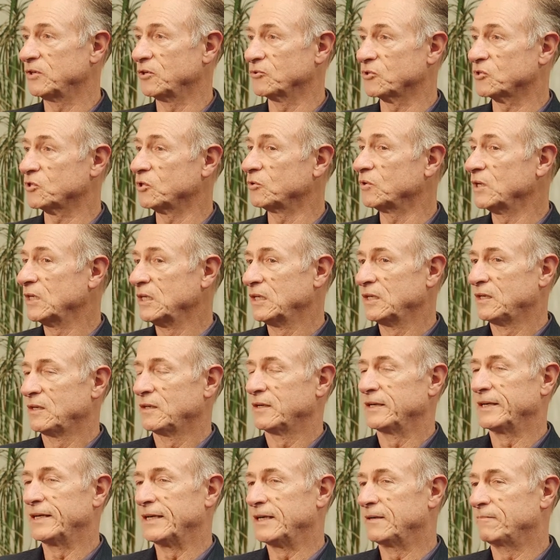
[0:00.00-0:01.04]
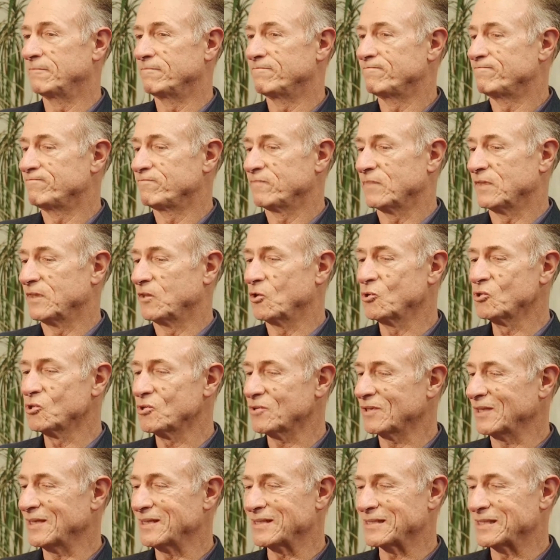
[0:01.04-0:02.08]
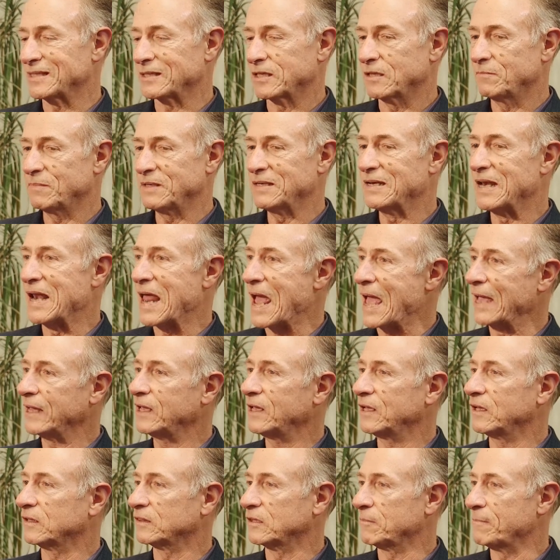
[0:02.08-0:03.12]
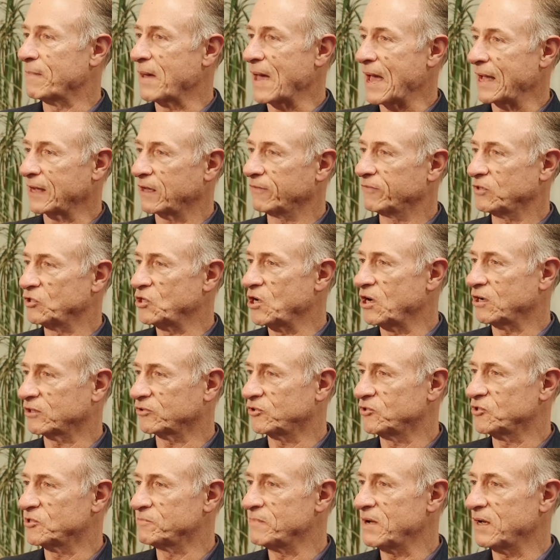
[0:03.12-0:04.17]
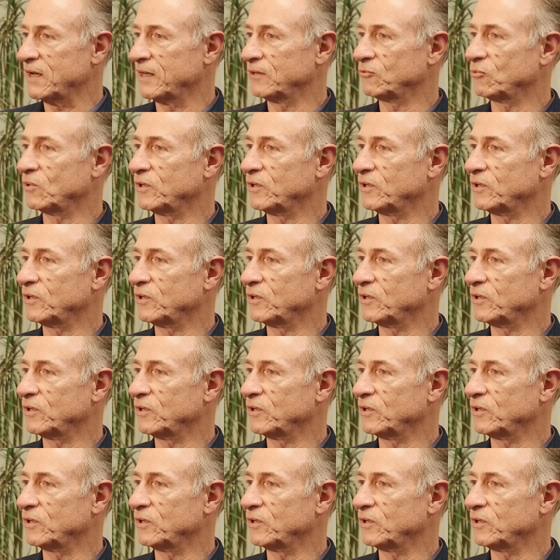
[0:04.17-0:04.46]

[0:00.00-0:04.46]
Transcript: So those are things that could be nagging at the back of a doctor's mind.